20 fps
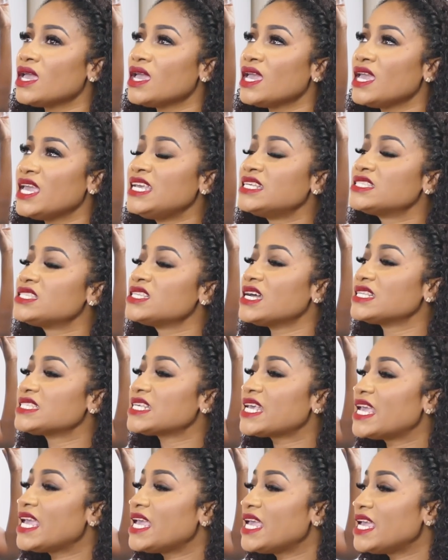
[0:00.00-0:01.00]
He's not
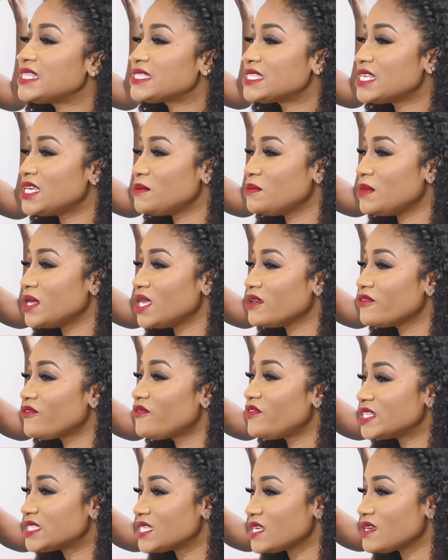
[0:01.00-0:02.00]
hitting me
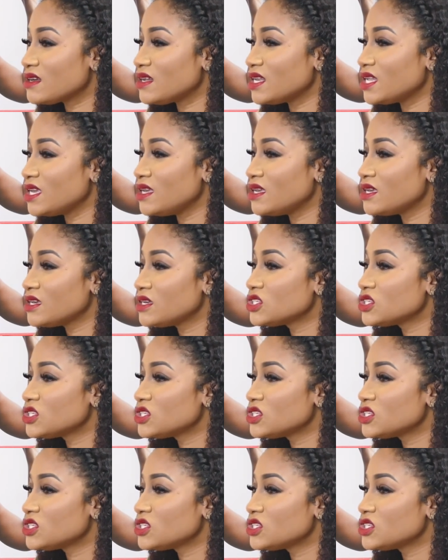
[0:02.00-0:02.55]
physically,